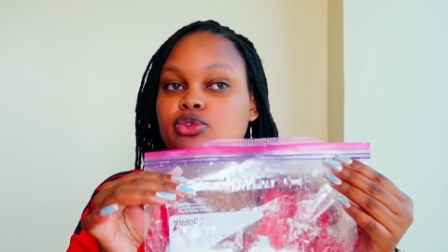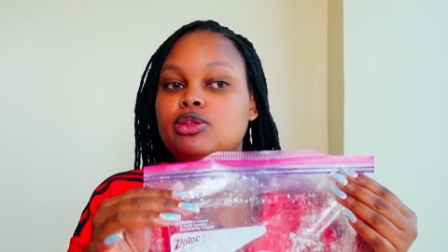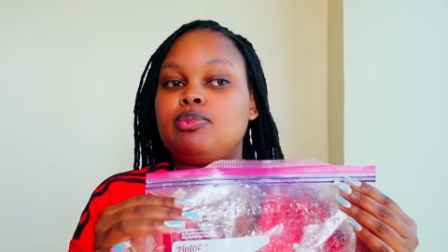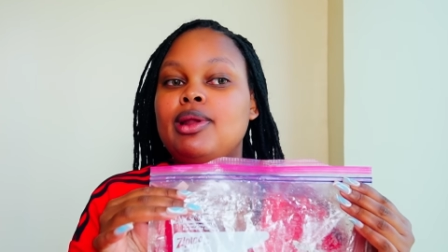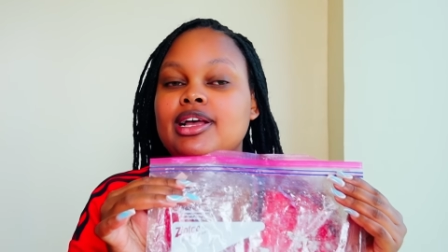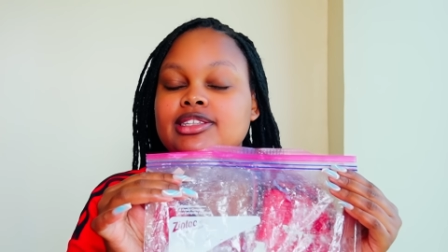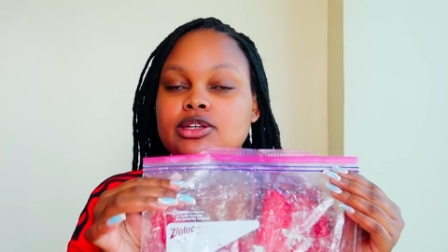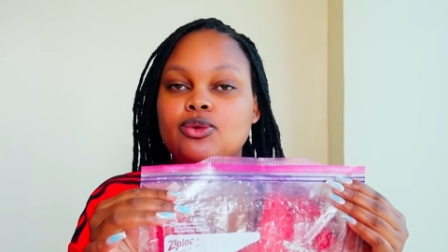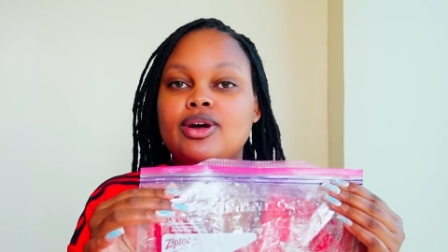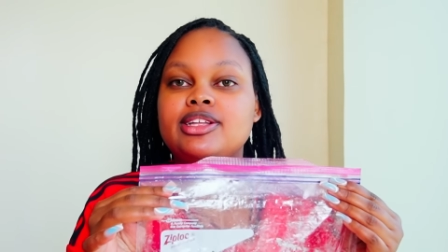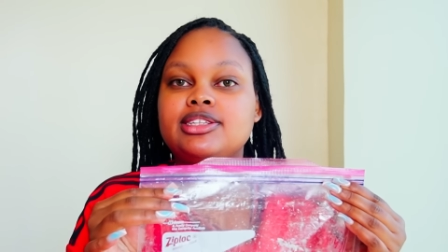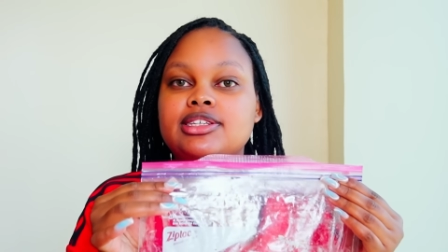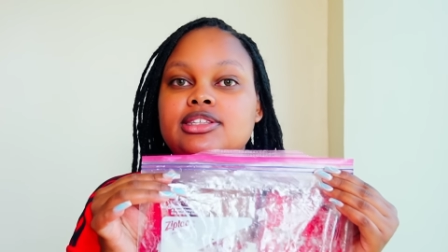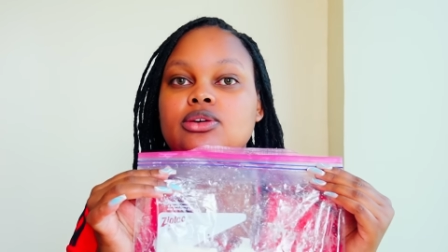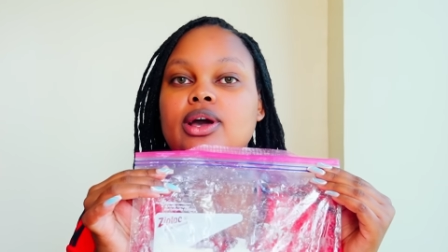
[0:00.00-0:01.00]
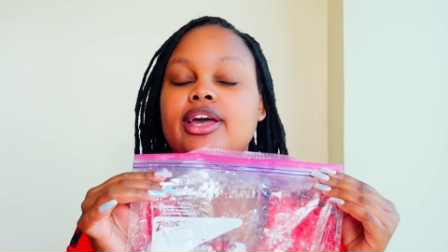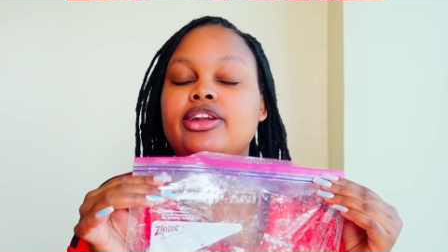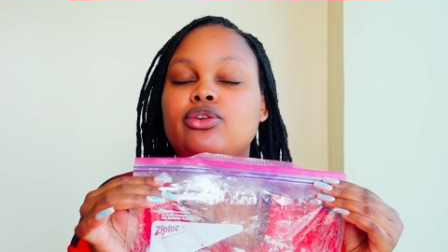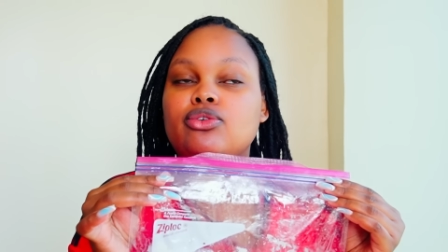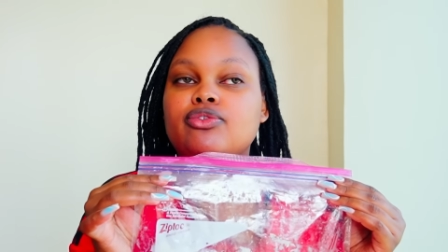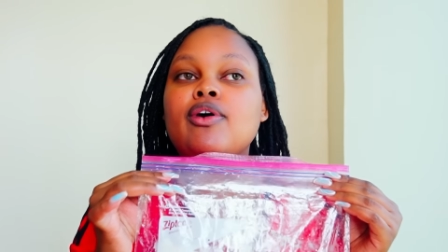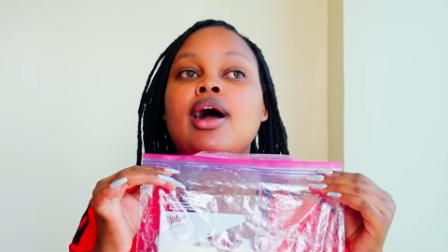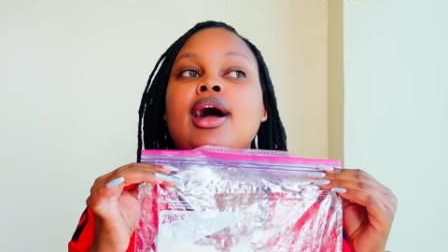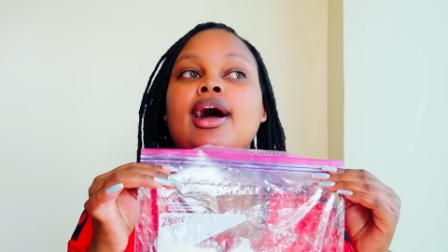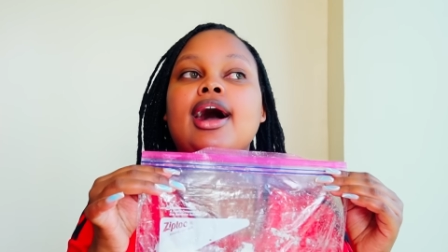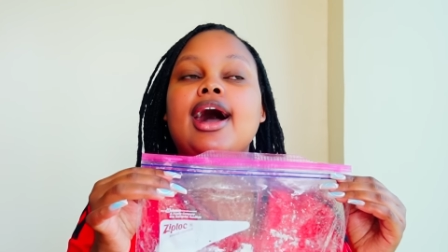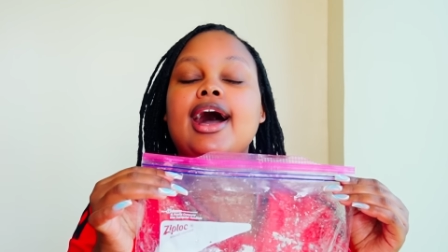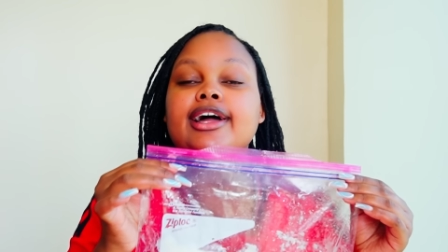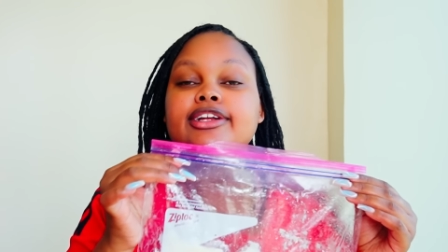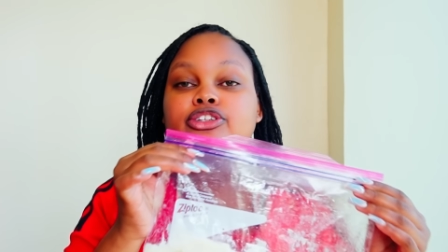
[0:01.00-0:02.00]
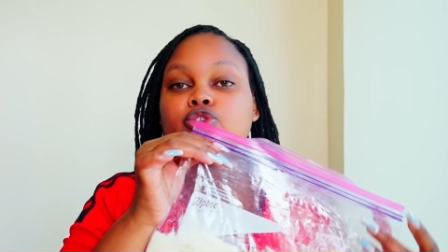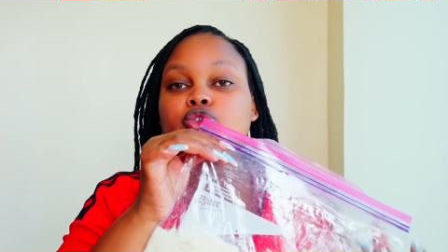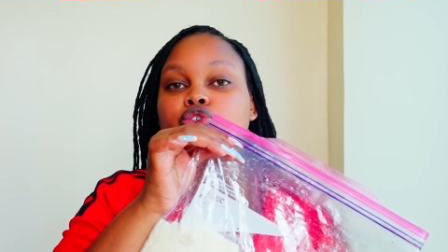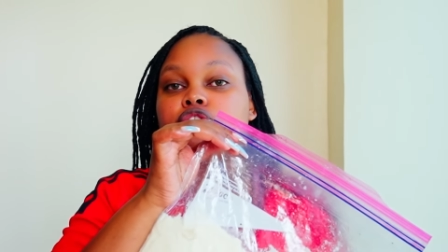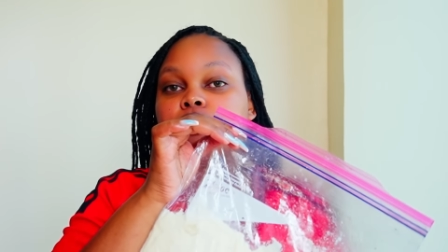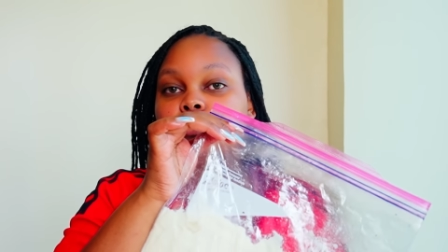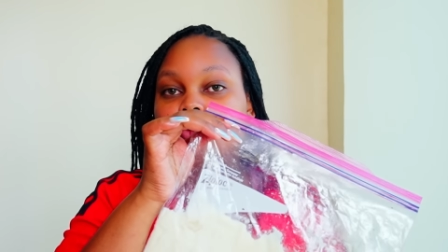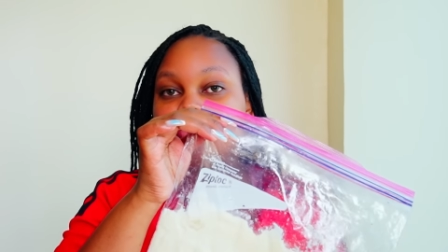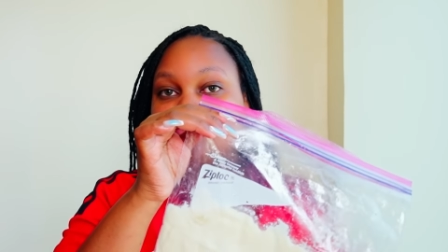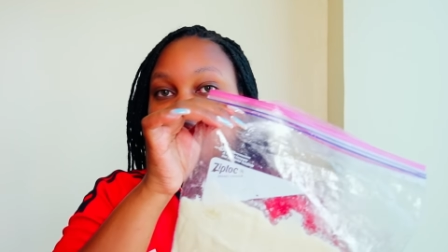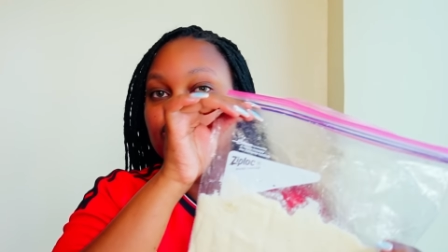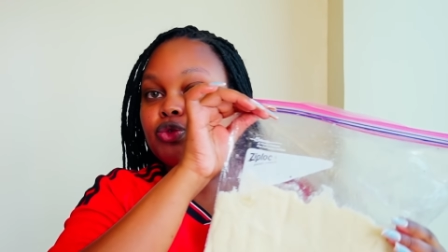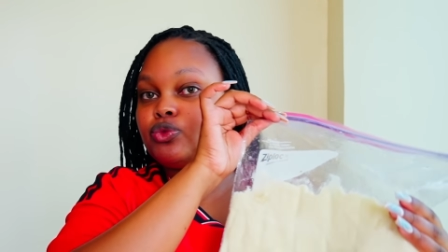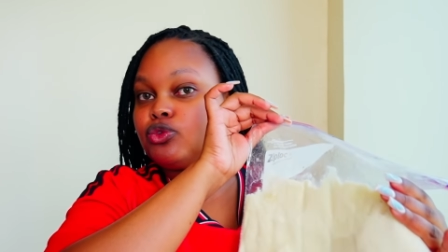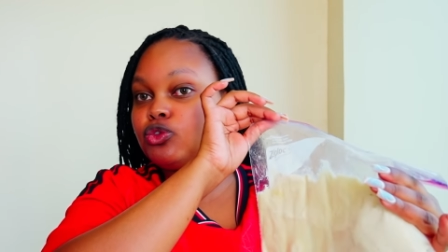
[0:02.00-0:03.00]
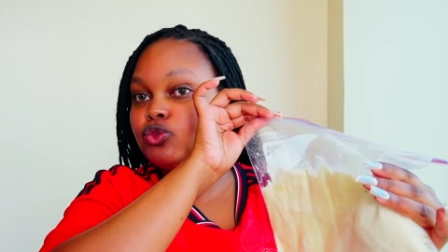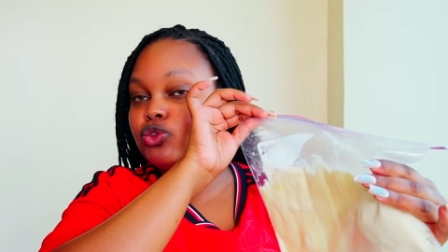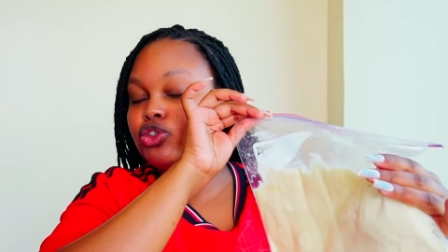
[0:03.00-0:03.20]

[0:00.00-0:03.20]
With plastic ones, it's kind of hard to remove because we used to